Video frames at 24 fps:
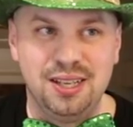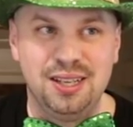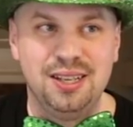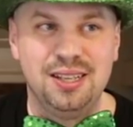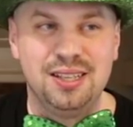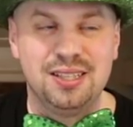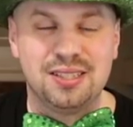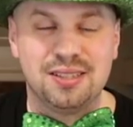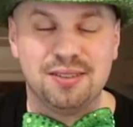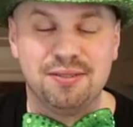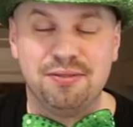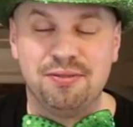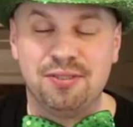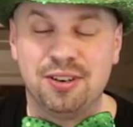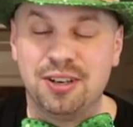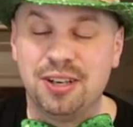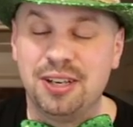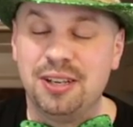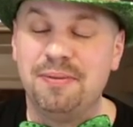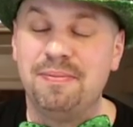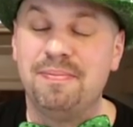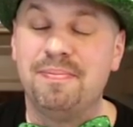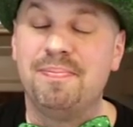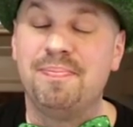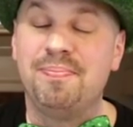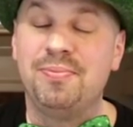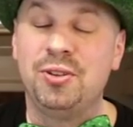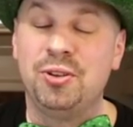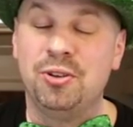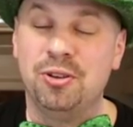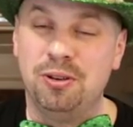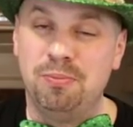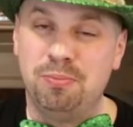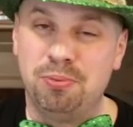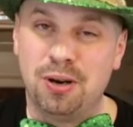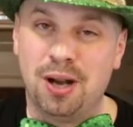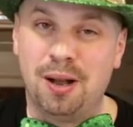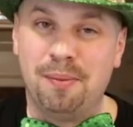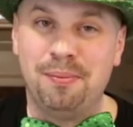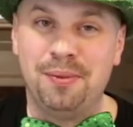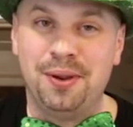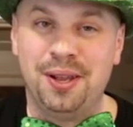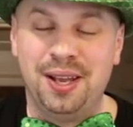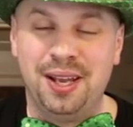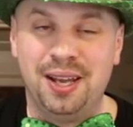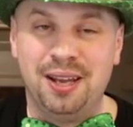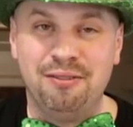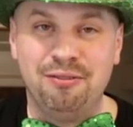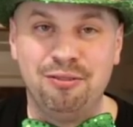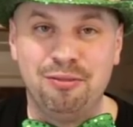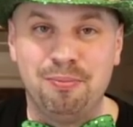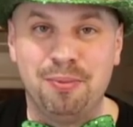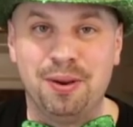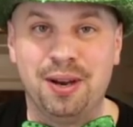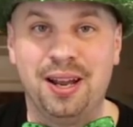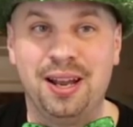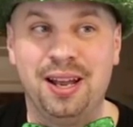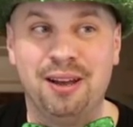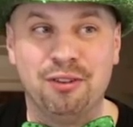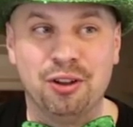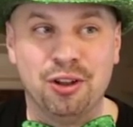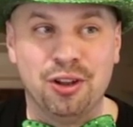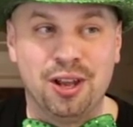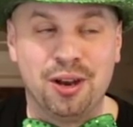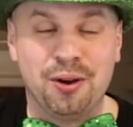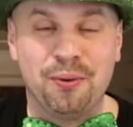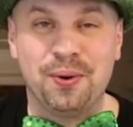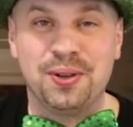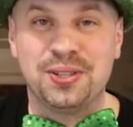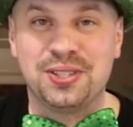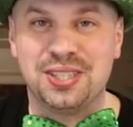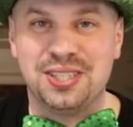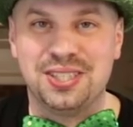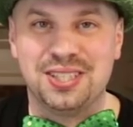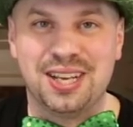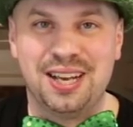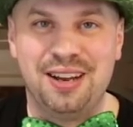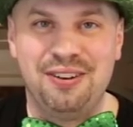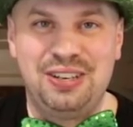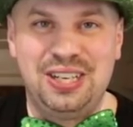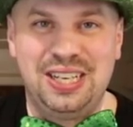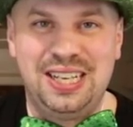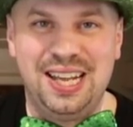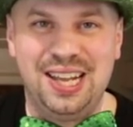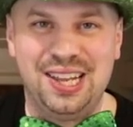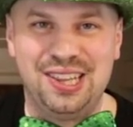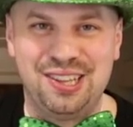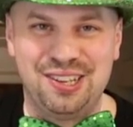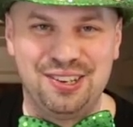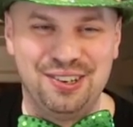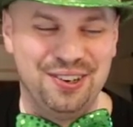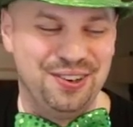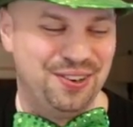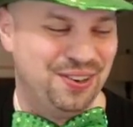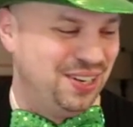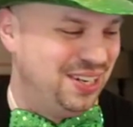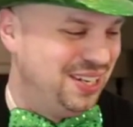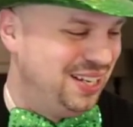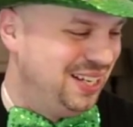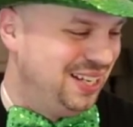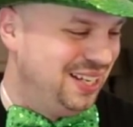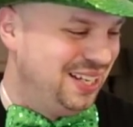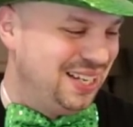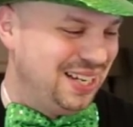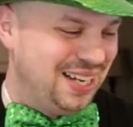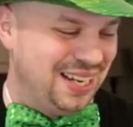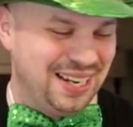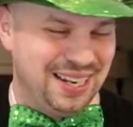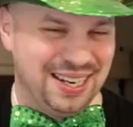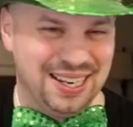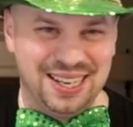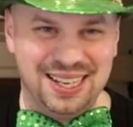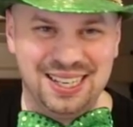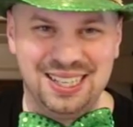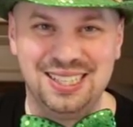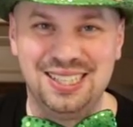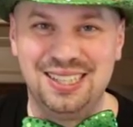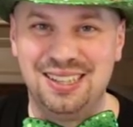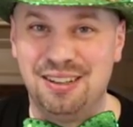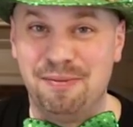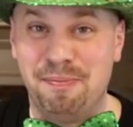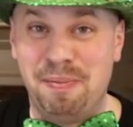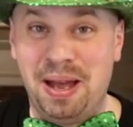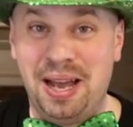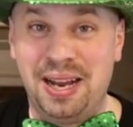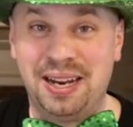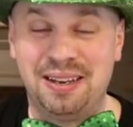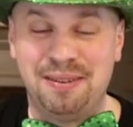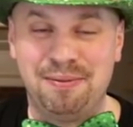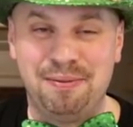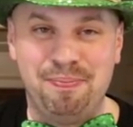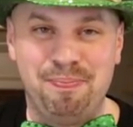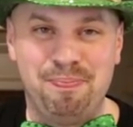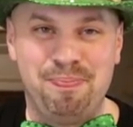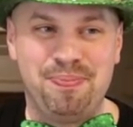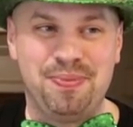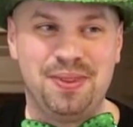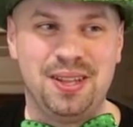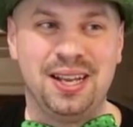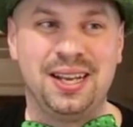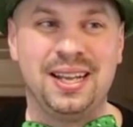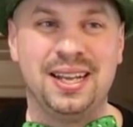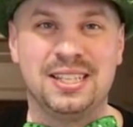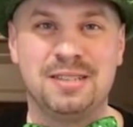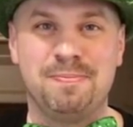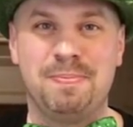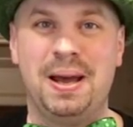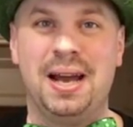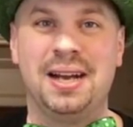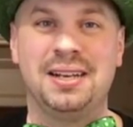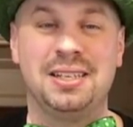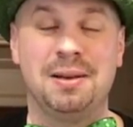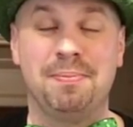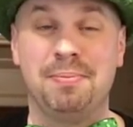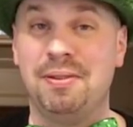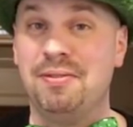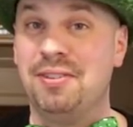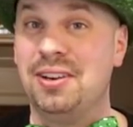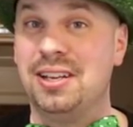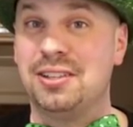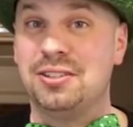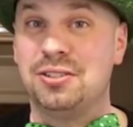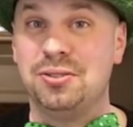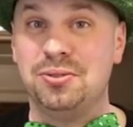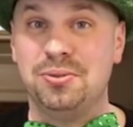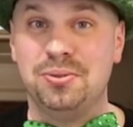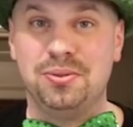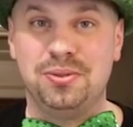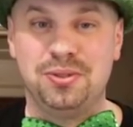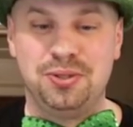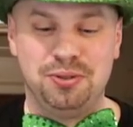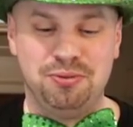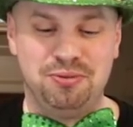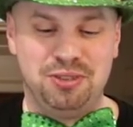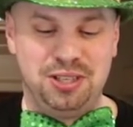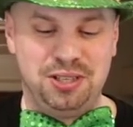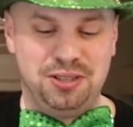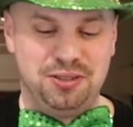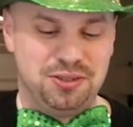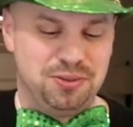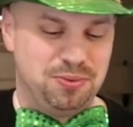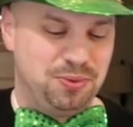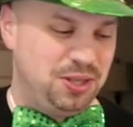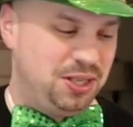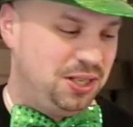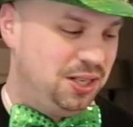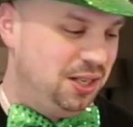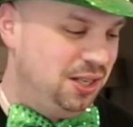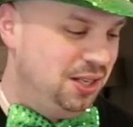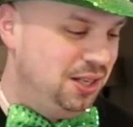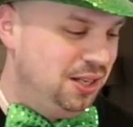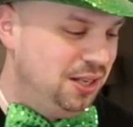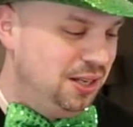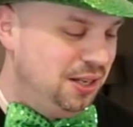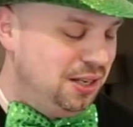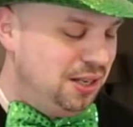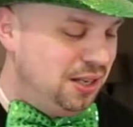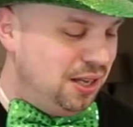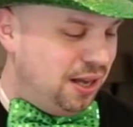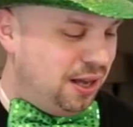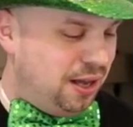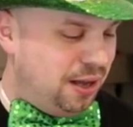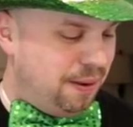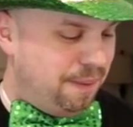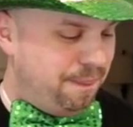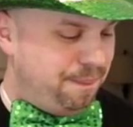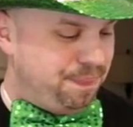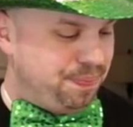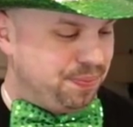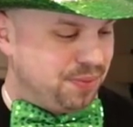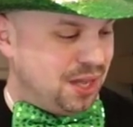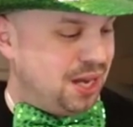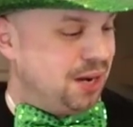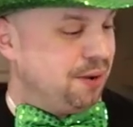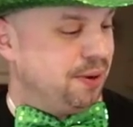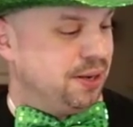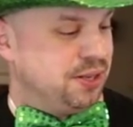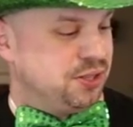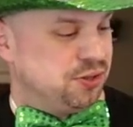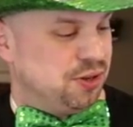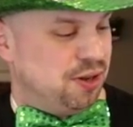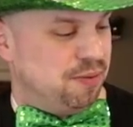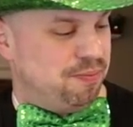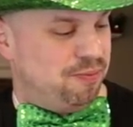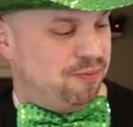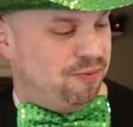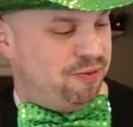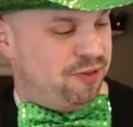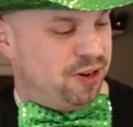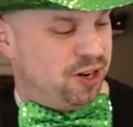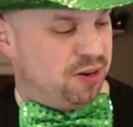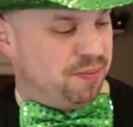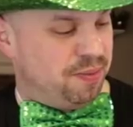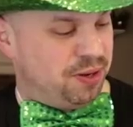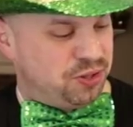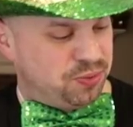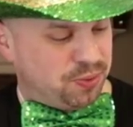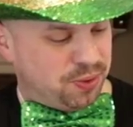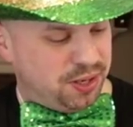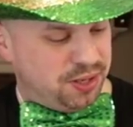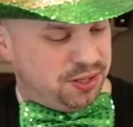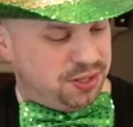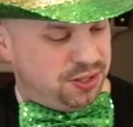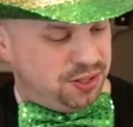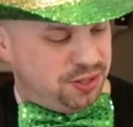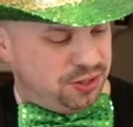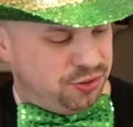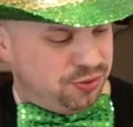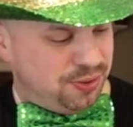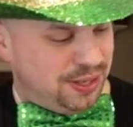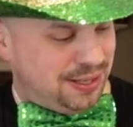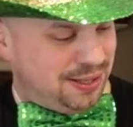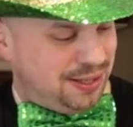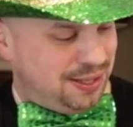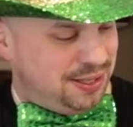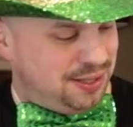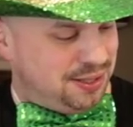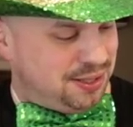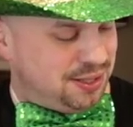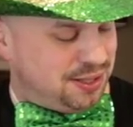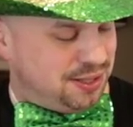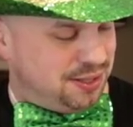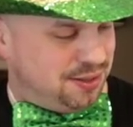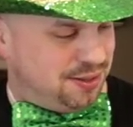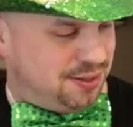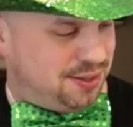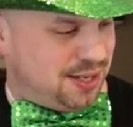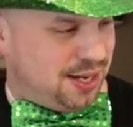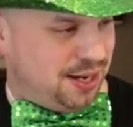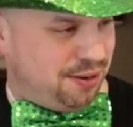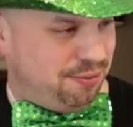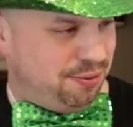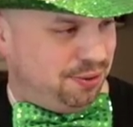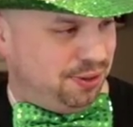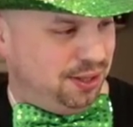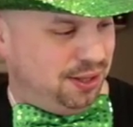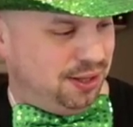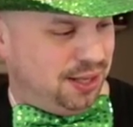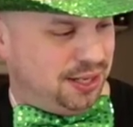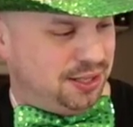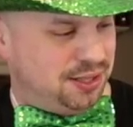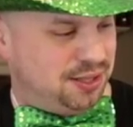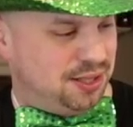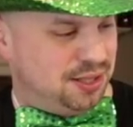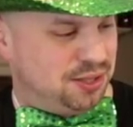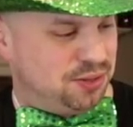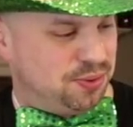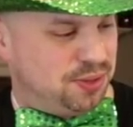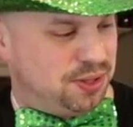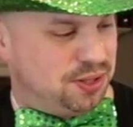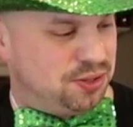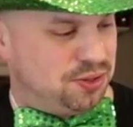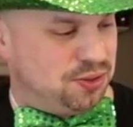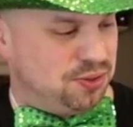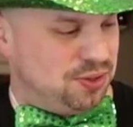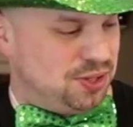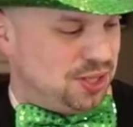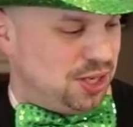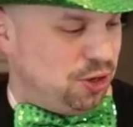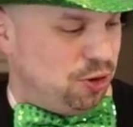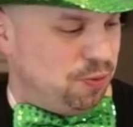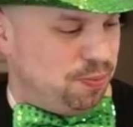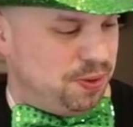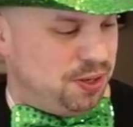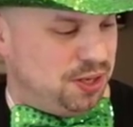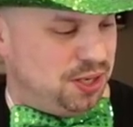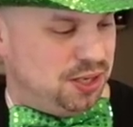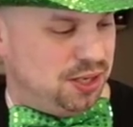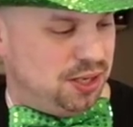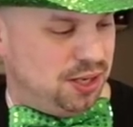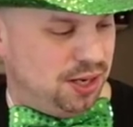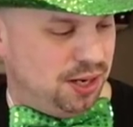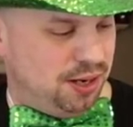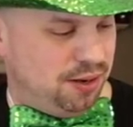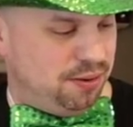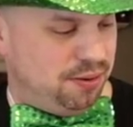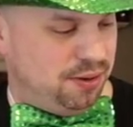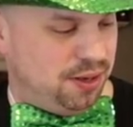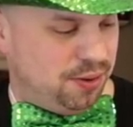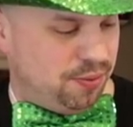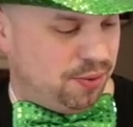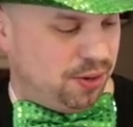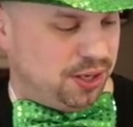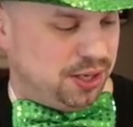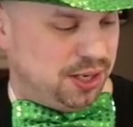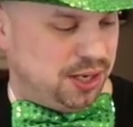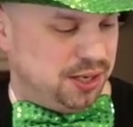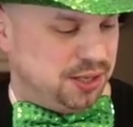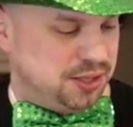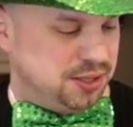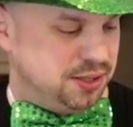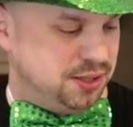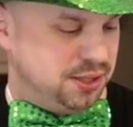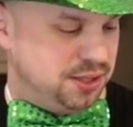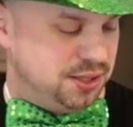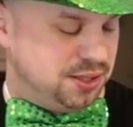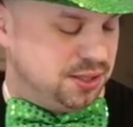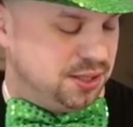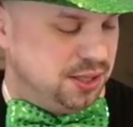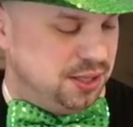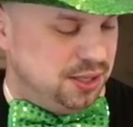It's a very good problem to have, but I have a lot of whiskeys I have to get through, and it gets backed up even at two videos a week. Anyway, so I very much wanted to drink these because I really liked this one as soon as I opened it, and I want to get into these.